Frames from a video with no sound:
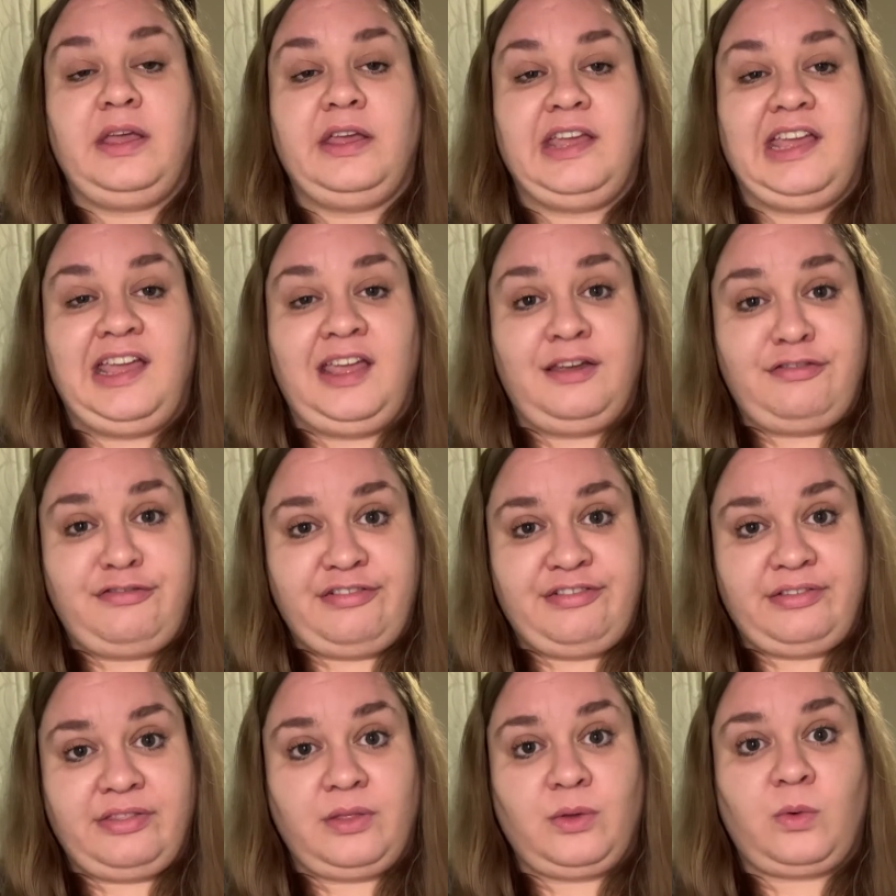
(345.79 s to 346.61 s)

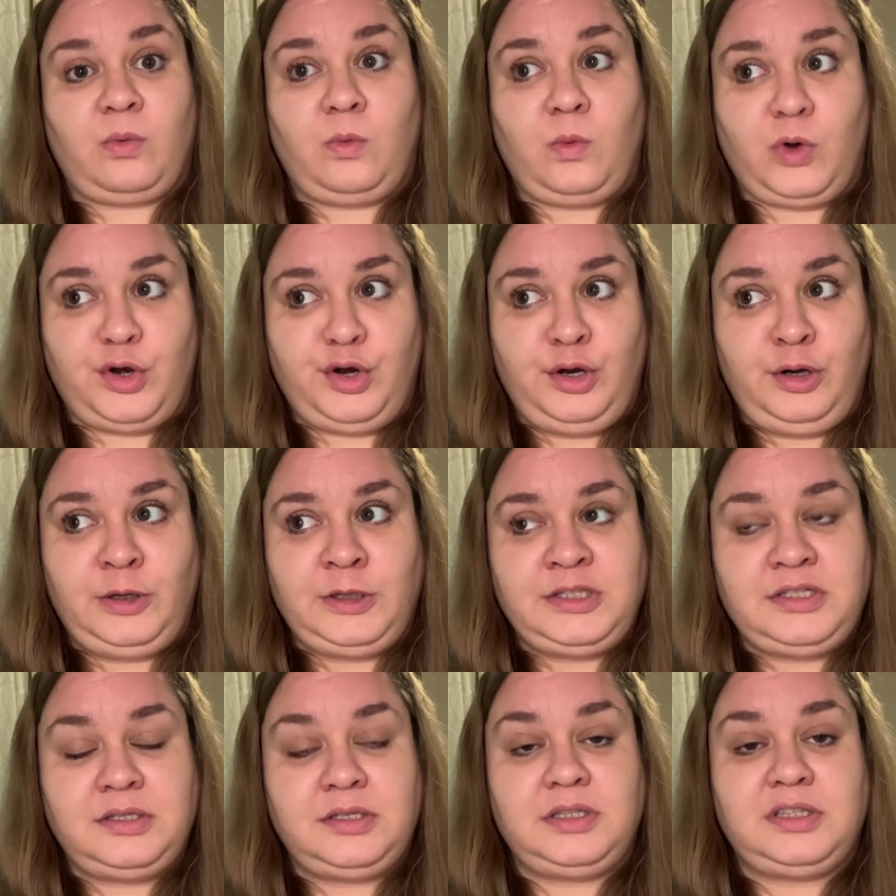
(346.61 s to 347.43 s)
If the
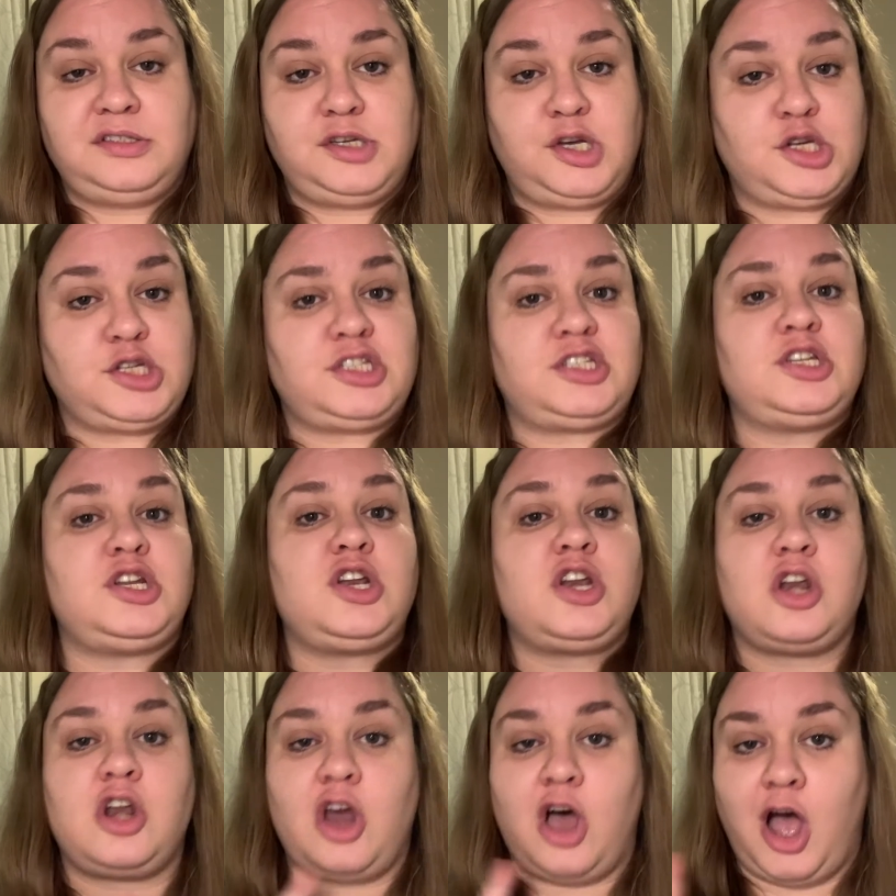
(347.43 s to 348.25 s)
word does
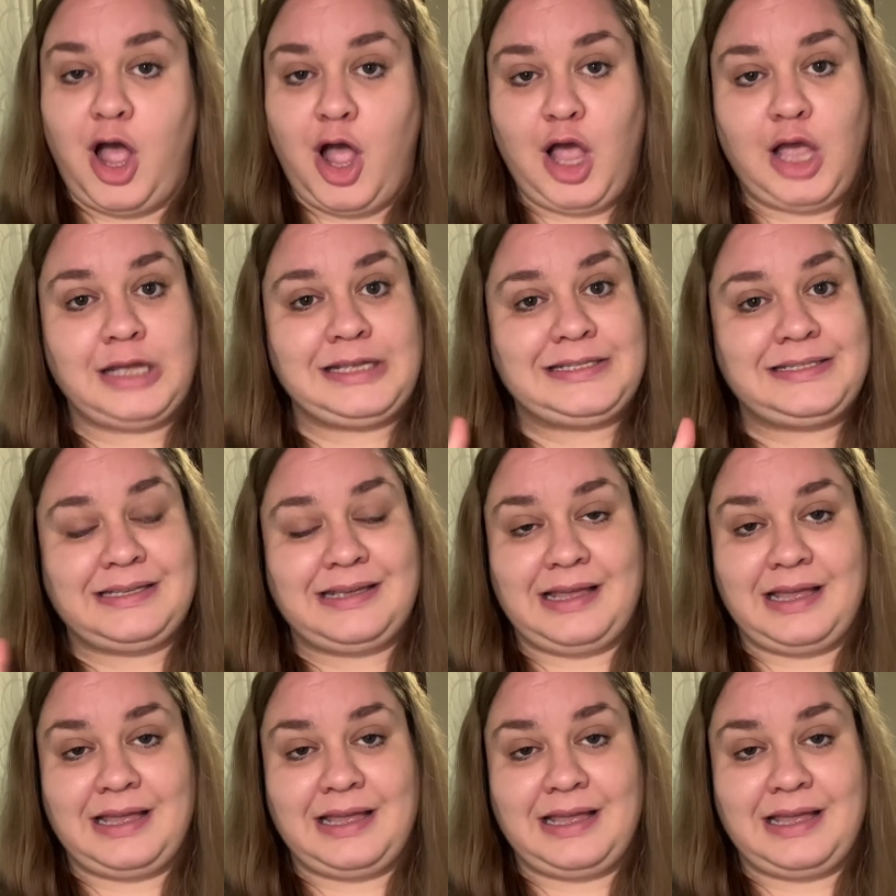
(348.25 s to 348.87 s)
not